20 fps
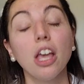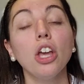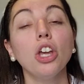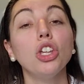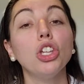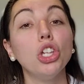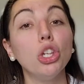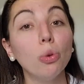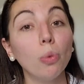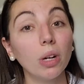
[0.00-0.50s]

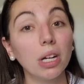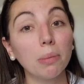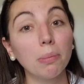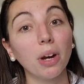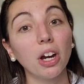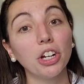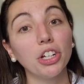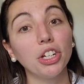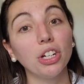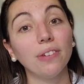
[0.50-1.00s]
You want to
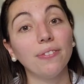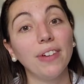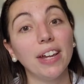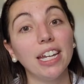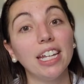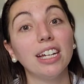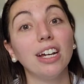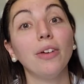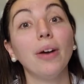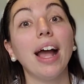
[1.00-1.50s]
mark your
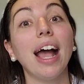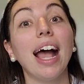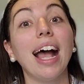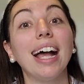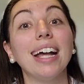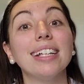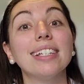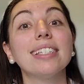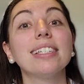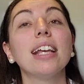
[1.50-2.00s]
video
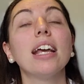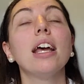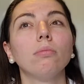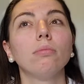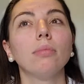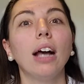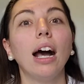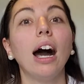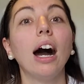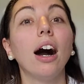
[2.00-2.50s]
as
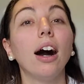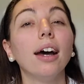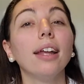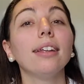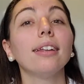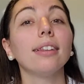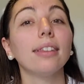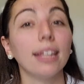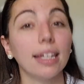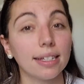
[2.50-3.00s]

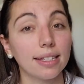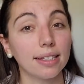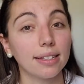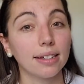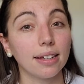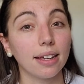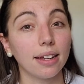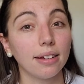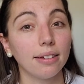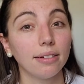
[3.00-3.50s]

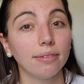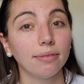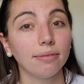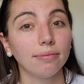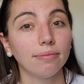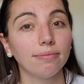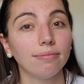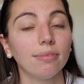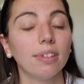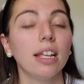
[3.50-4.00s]
unlisted.
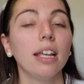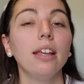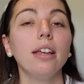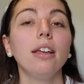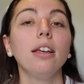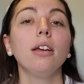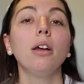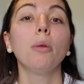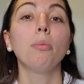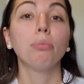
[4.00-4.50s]

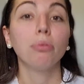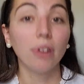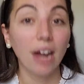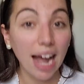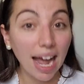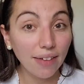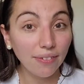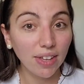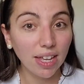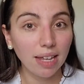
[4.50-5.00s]

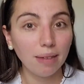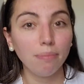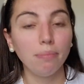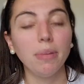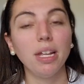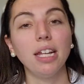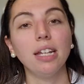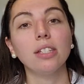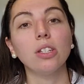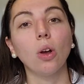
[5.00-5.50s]
Private
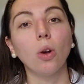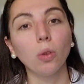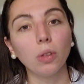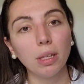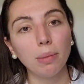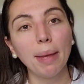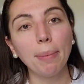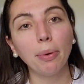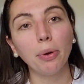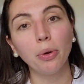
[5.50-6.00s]
means only
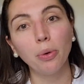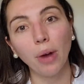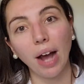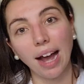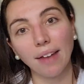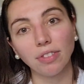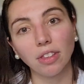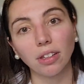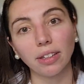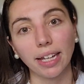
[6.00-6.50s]
people who
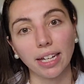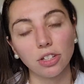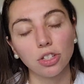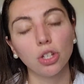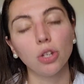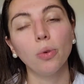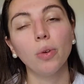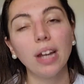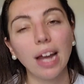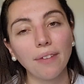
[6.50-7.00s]
have the link. So
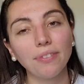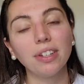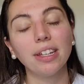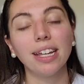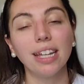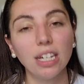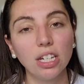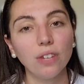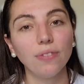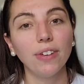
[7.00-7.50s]
you would have to
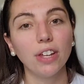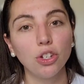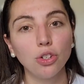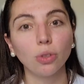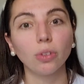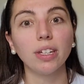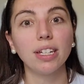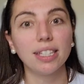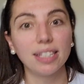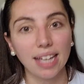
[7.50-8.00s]

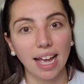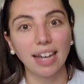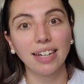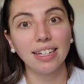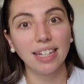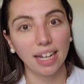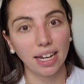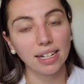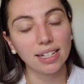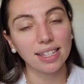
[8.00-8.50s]
individually send
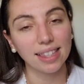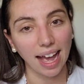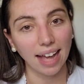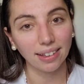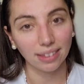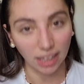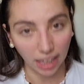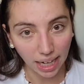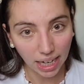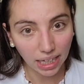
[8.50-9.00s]
kids that
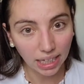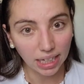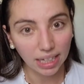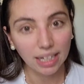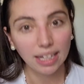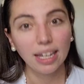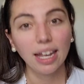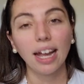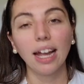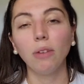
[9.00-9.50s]
link,
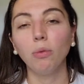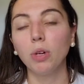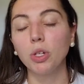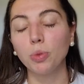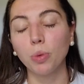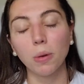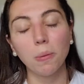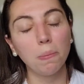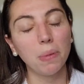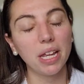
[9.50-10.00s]
which
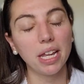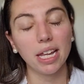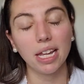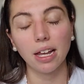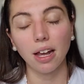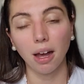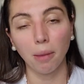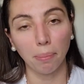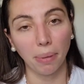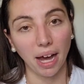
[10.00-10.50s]
would be
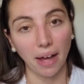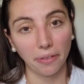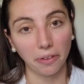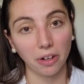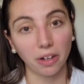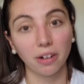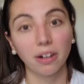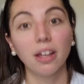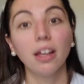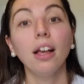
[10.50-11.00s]
a
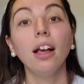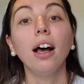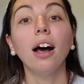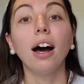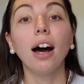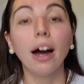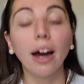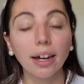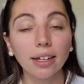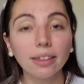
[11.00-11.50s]
bother.
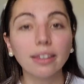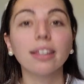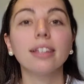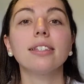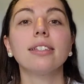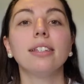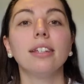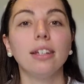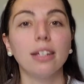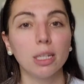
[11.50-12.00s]

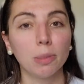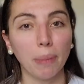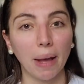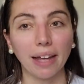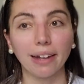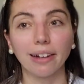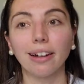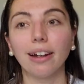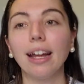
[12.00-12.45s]
Unlisted is better.